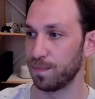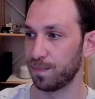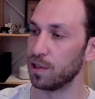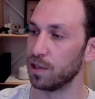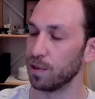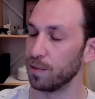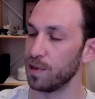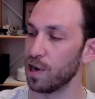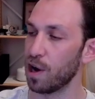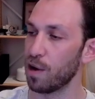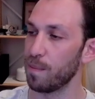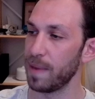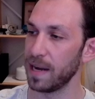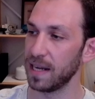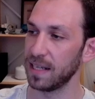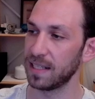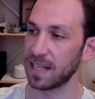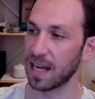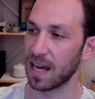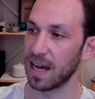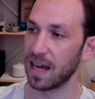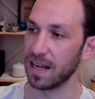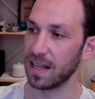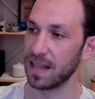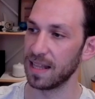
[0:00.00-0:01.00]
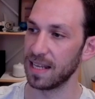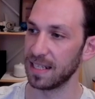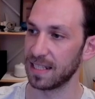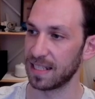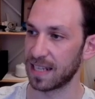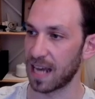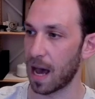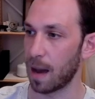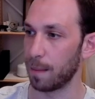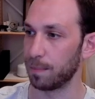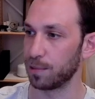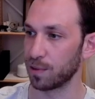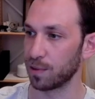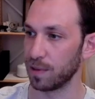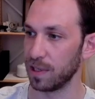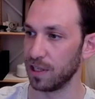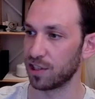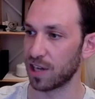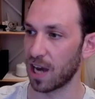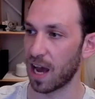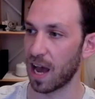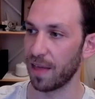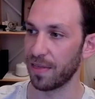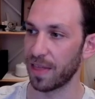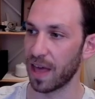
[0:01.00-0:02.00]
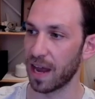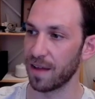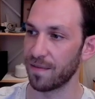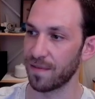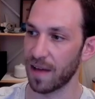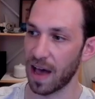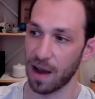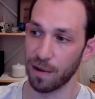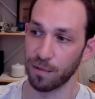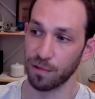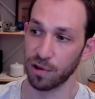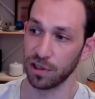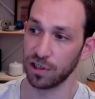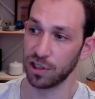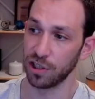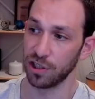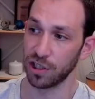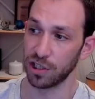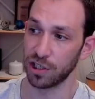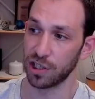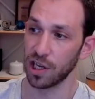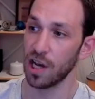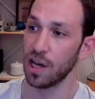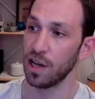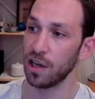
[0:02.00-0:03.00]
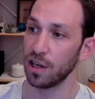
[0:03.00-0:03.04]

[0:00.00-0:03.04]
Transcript: We know based on this top screenshot that if I were to just